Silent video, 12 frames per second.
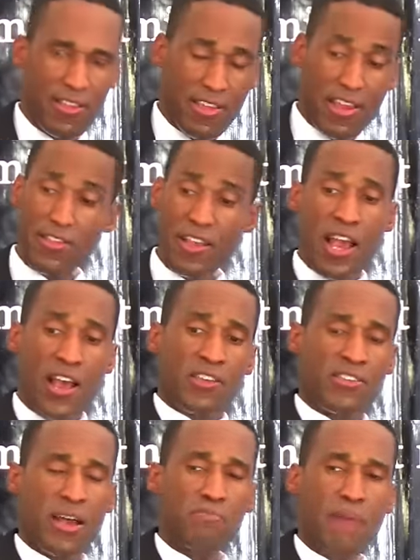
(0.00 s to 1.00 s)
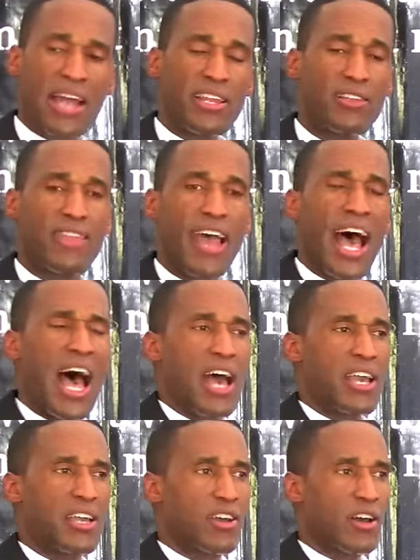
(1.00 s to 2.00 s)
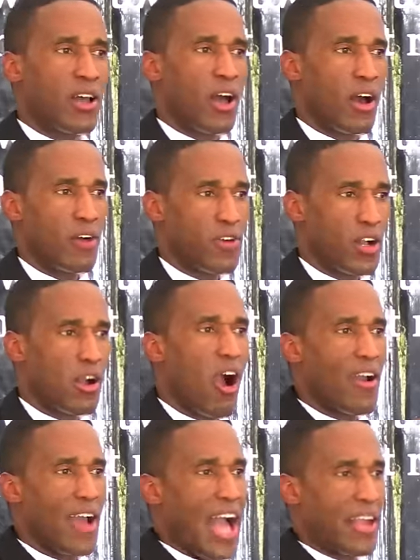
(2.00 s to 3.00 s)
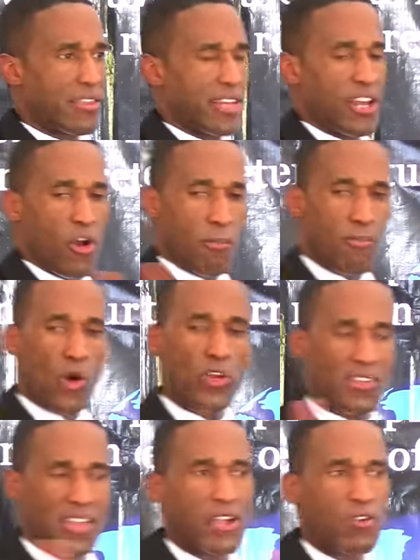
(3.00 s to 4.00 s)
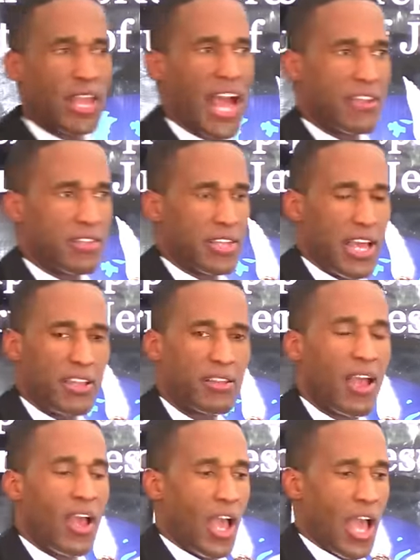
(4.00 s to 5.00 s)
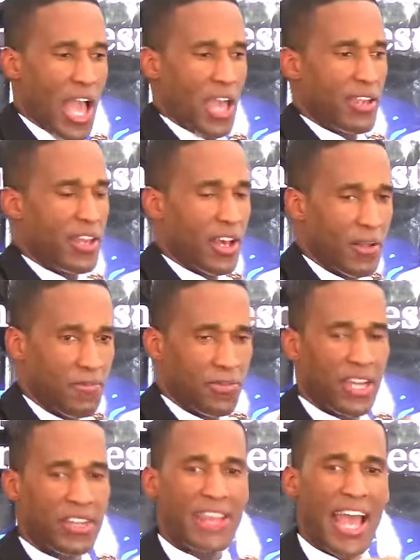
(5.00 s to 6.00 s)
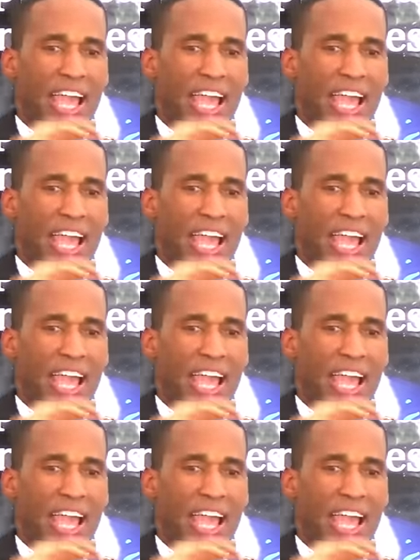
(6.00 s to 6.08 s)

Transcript: crisis, somebody died of a car accident, a motorcycle accident, and uh, the